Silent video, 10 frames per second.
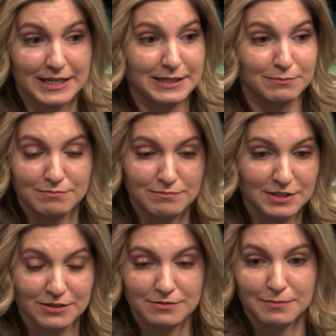
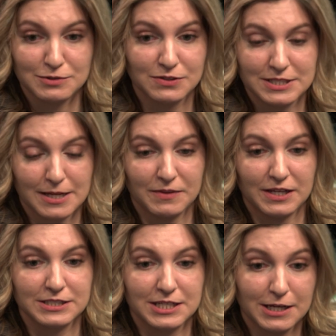I'm doing
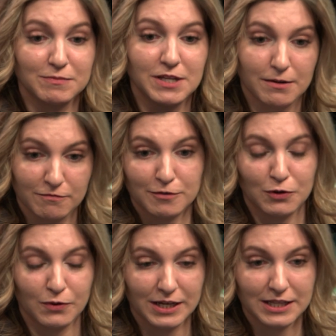something to keep them from
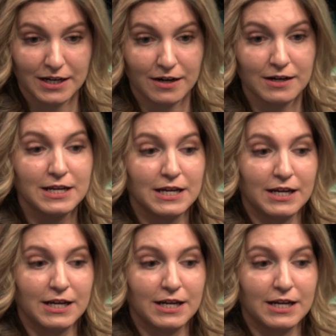going in there.